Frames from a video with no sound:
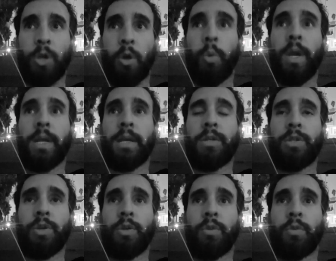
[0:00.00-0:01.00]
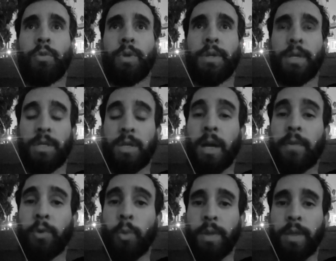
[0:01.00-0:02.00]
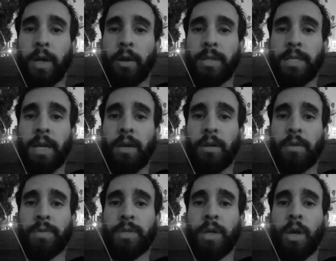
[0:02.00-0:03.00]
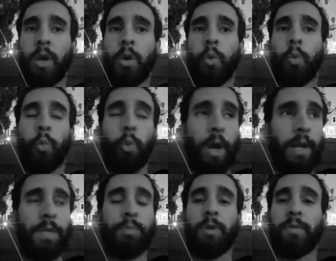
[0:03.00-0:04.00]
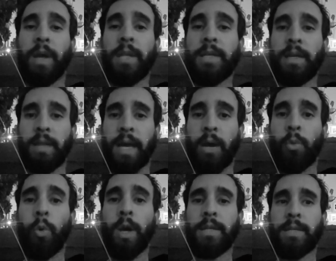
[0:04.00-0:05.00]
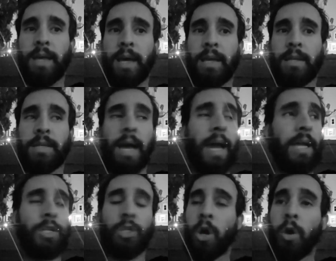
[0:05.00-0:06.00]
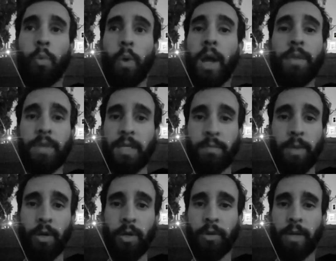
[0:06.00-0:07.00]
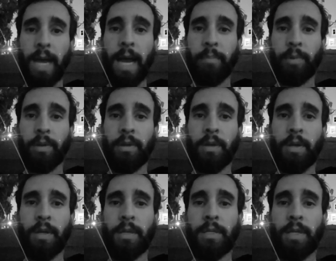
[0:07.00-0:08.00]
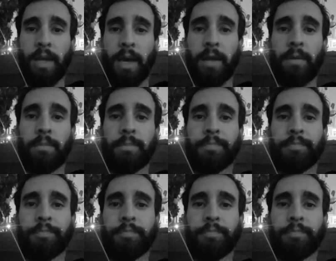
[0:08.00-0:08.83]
So we need to discover within ourselves what is preventing that, what says, I don't want this miracle to happen tonight,